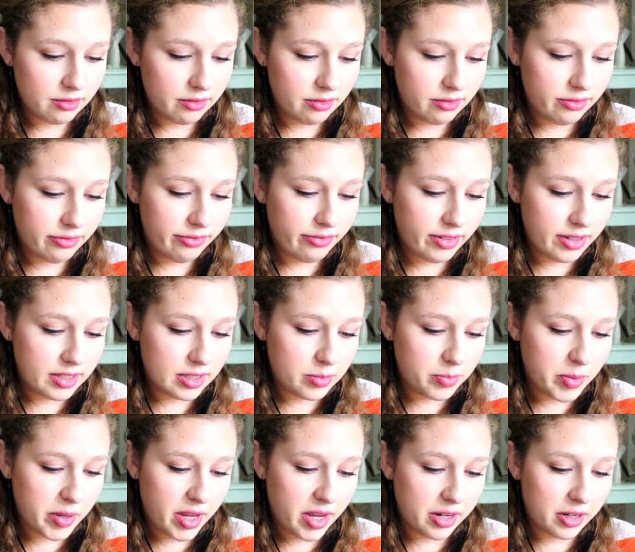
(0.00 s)

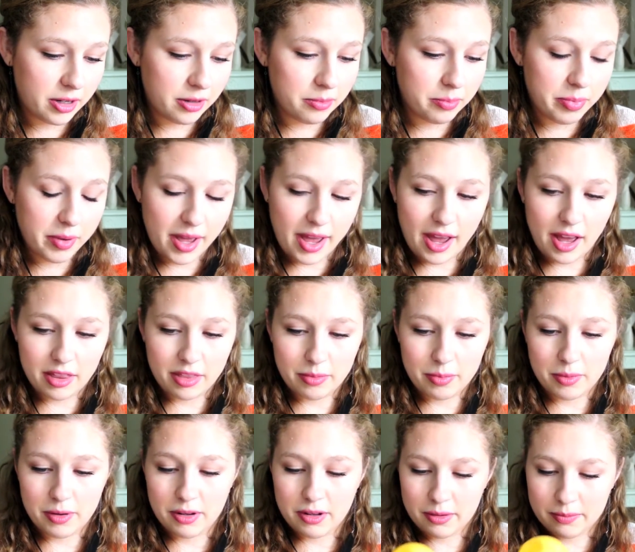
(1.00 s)
Fizzbanger Bath
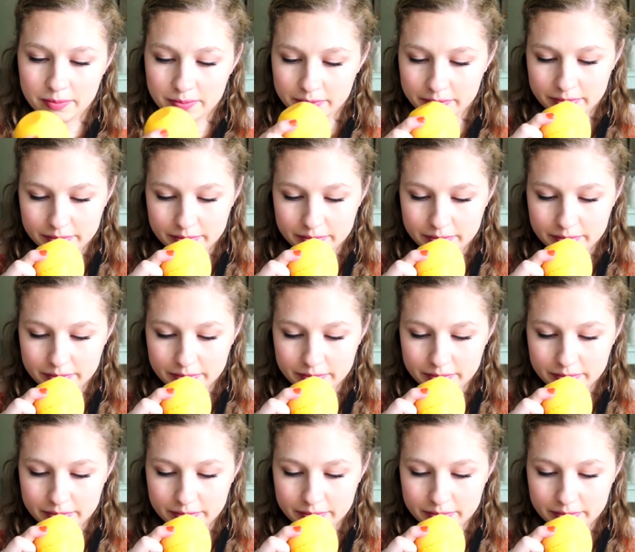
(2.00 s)
Bomb.